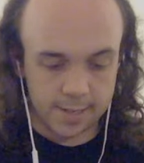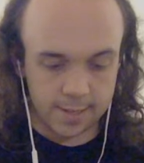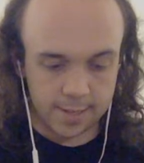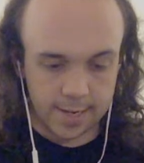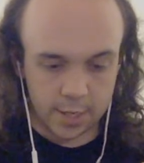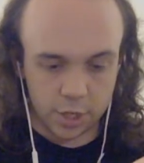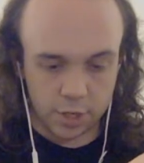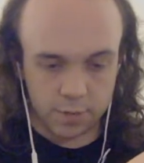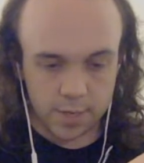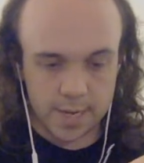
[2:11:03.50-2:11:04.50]
the
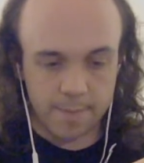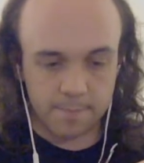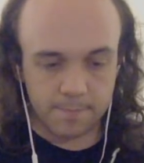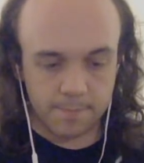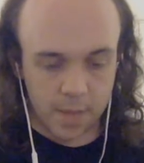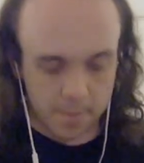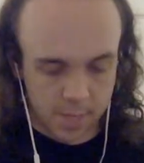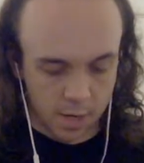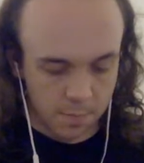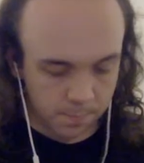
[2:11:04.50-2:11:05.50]
statues. Yep, there we
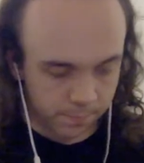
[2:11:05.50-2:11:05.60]
go.